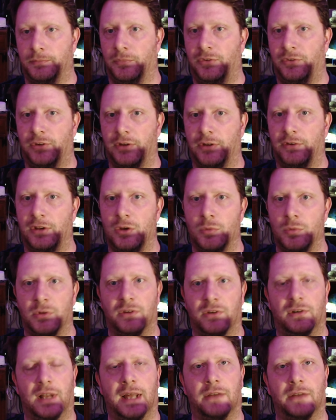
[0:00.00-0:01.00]
since
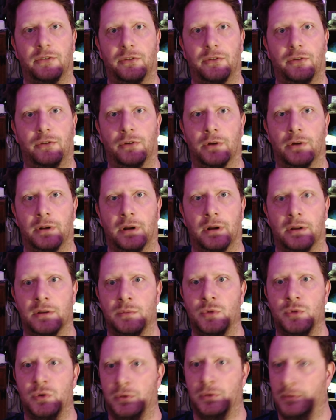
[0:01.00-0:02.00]
humans last stood on the
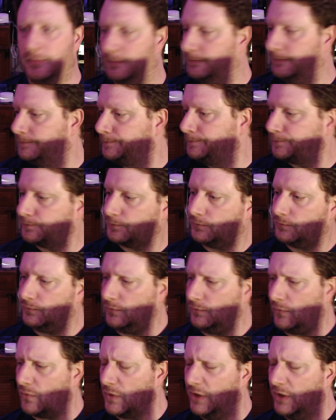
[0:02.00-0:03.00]
moon.
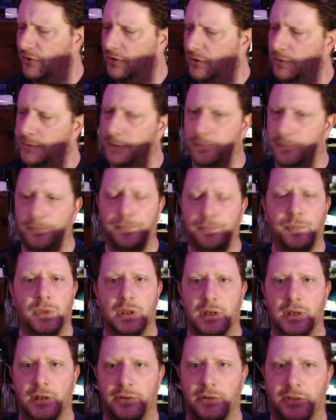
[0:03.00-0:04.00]
Excuse me,
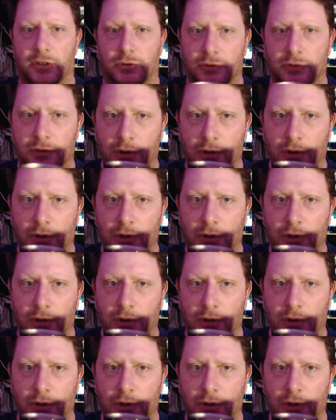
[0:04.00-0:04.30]
got a tickle.